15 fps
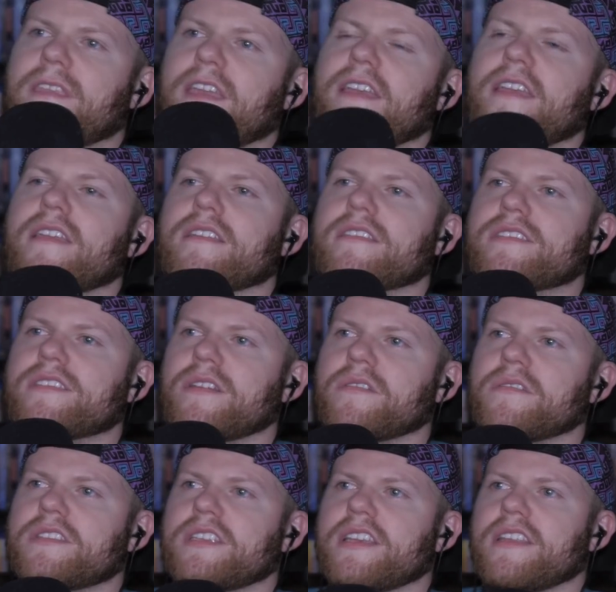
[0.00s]
Dang,
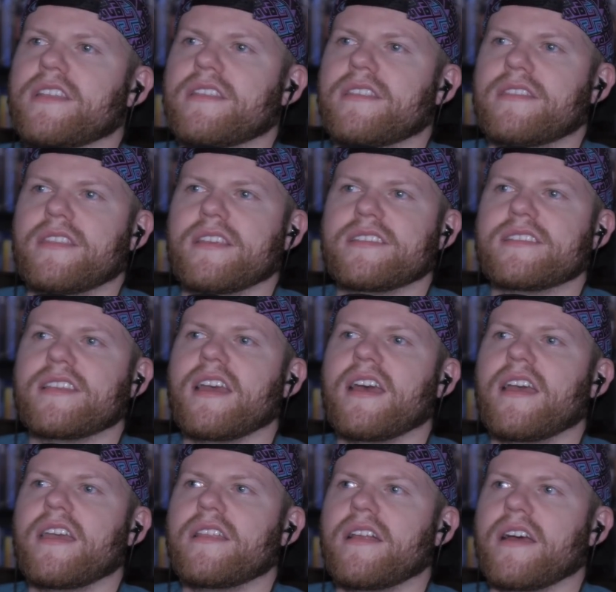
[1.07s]
so did this
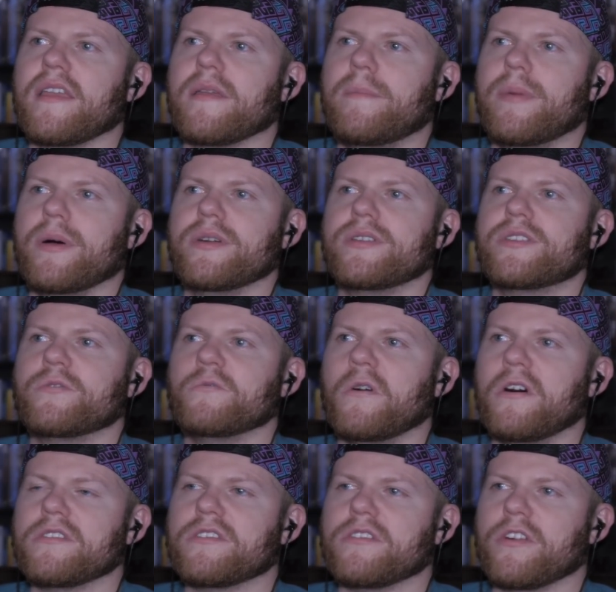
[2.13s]
guy like push
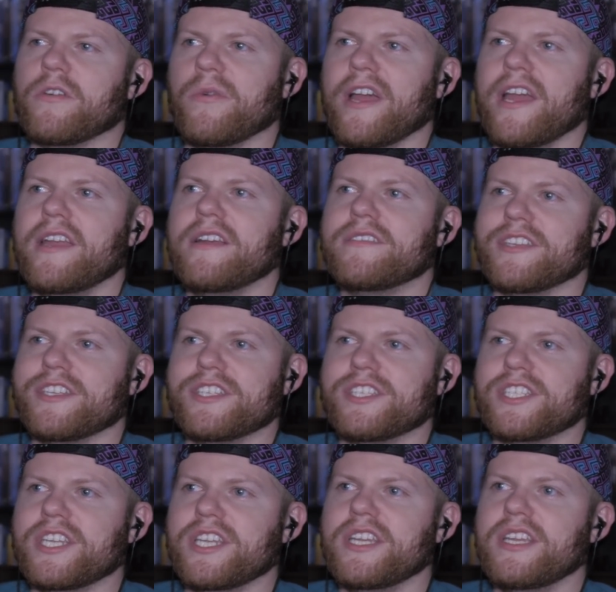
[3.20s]
Walter away or did
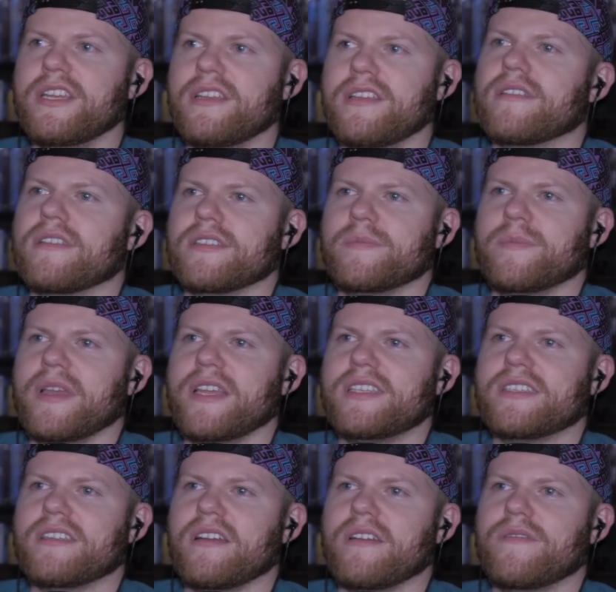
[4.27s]
she? Because
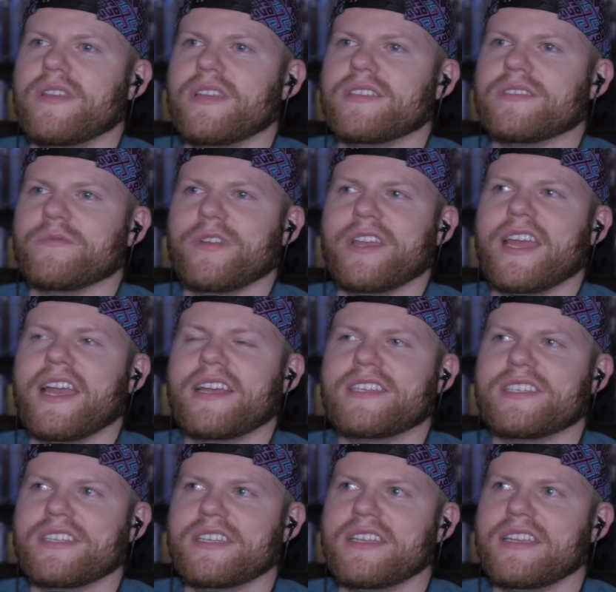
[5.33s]
based off his
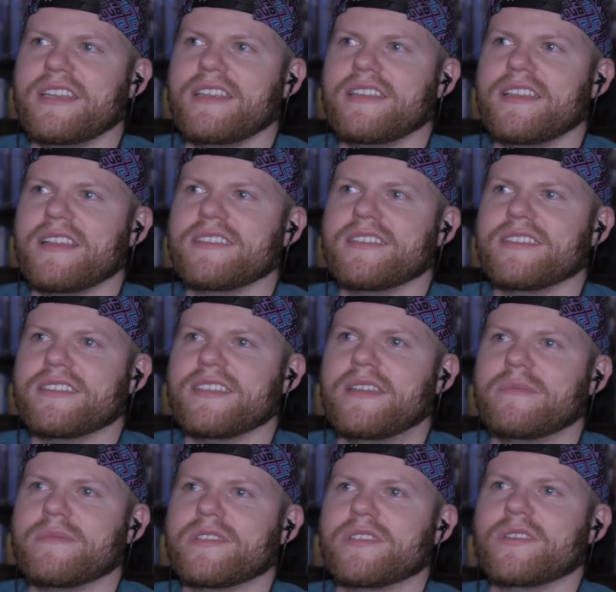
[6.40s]
reaction, he doesn't
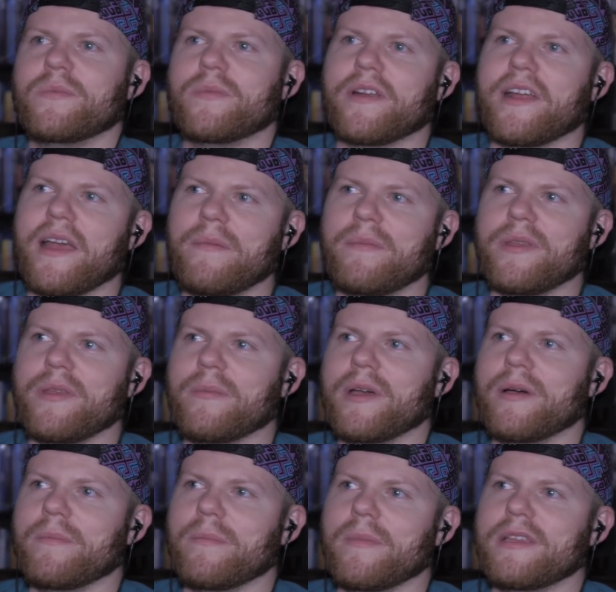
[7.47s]
seem super happy
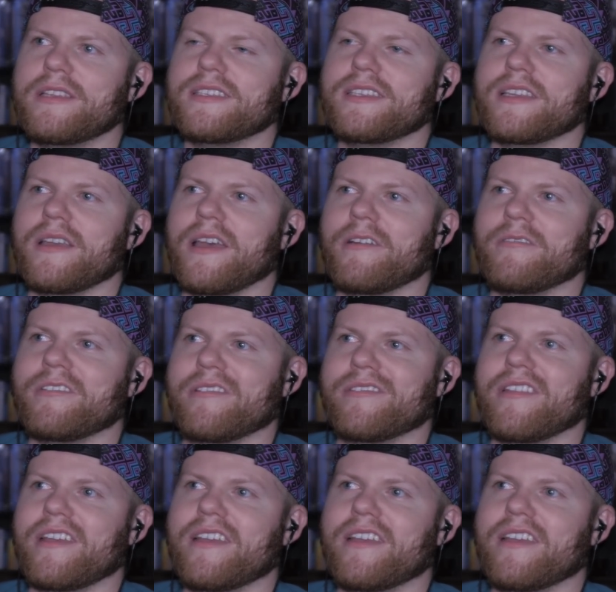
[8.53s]
about missing out on